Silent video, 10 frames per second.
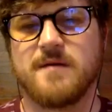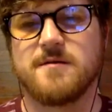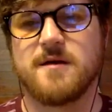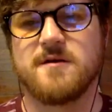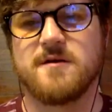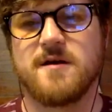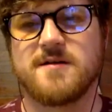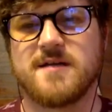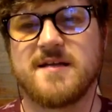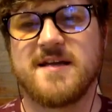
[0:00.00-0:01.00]
Dr.
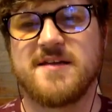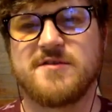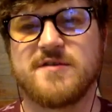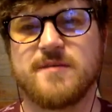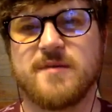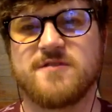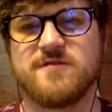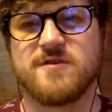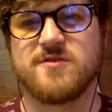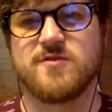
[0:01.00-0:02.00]
Hoskin, thank you so much
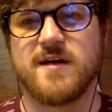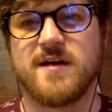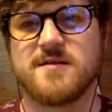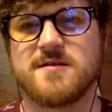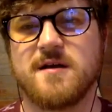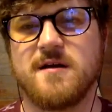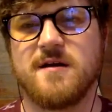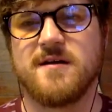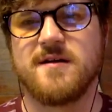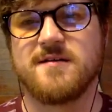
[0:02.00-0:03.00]
for joining us
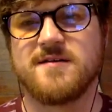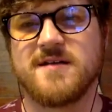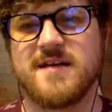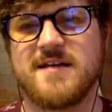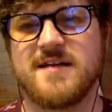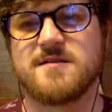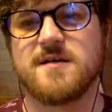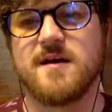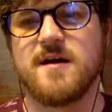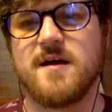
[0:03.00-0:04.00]
on today's
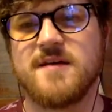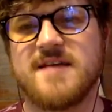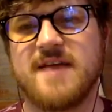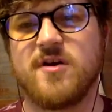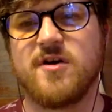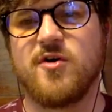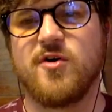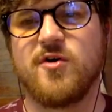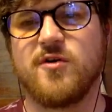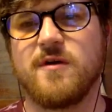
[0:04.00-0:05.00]
Davenant
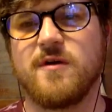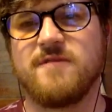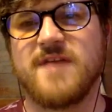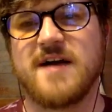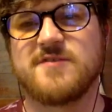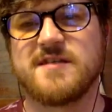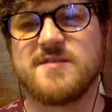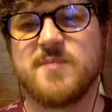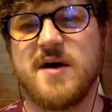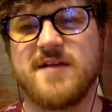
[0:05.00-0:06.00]
Hall Faculty
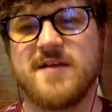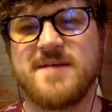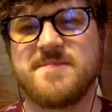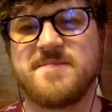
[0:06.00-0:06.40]
Spotlight.